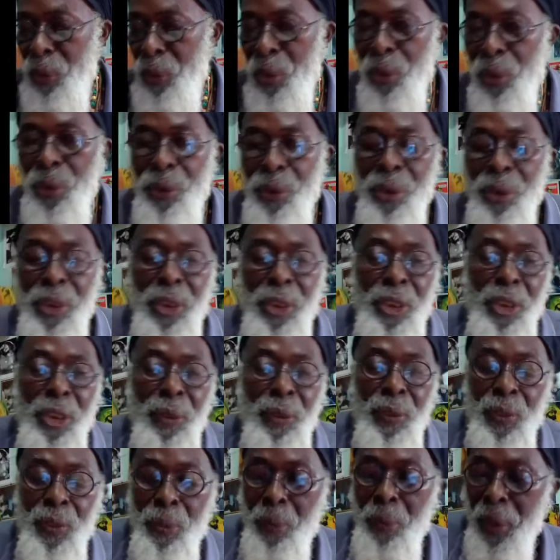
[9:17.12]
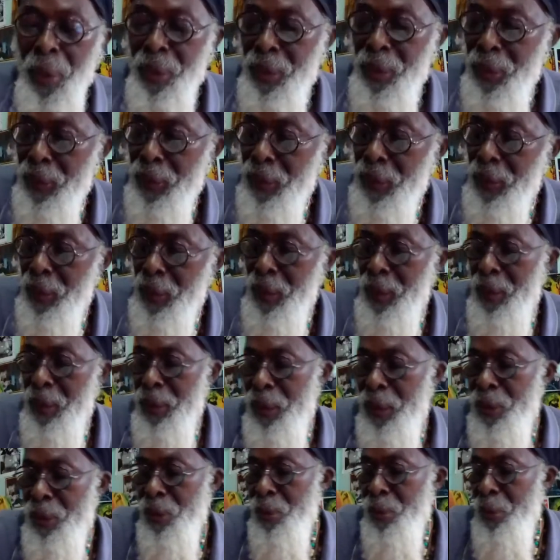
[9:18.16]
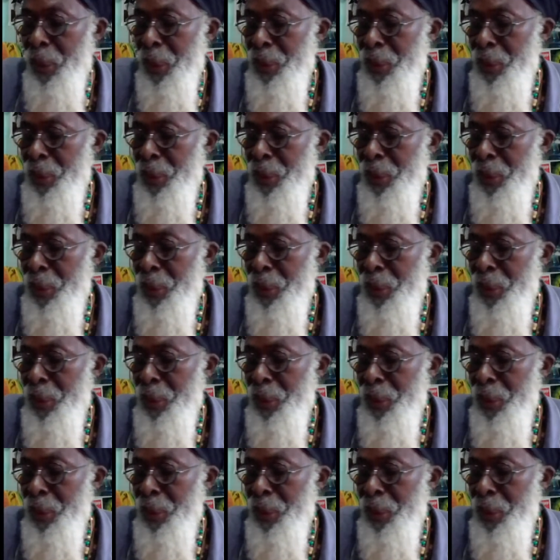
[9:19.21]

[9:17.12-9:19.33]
with the coronation of His Majesty and Her